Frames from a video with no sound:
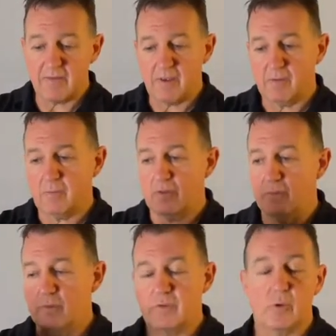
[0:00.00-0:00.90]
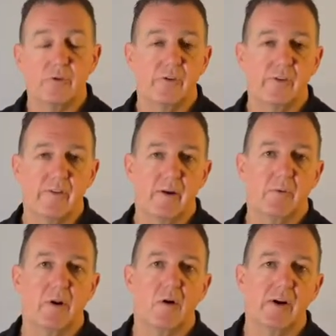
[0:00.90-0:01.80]
and the resources that they're
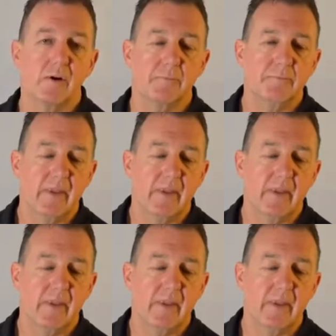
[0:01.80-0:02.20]
relying on.